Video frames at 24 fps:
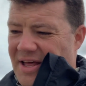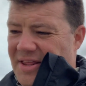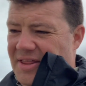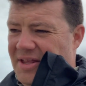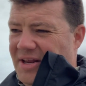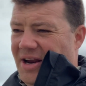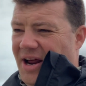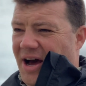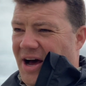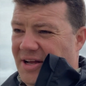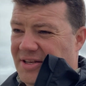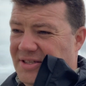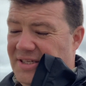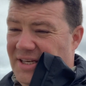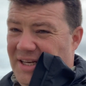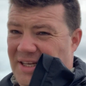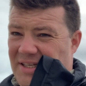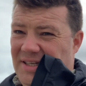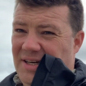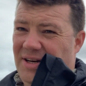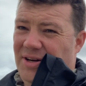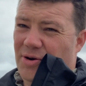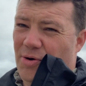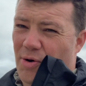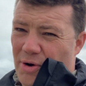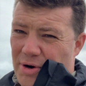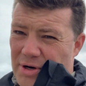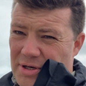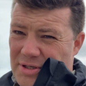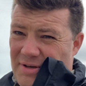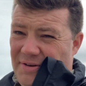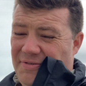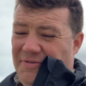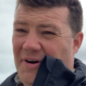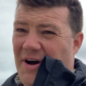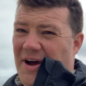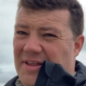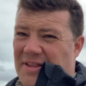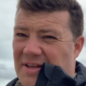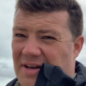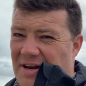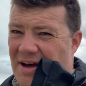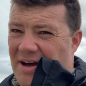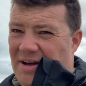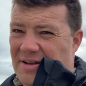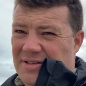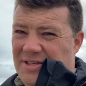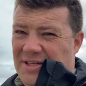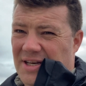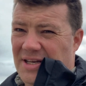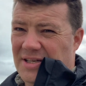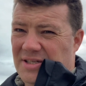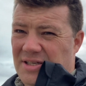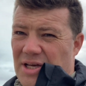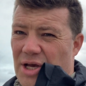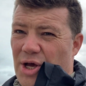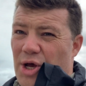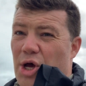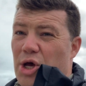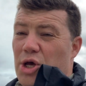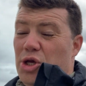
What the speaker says: the Nazis, and in order to fight the Nazis,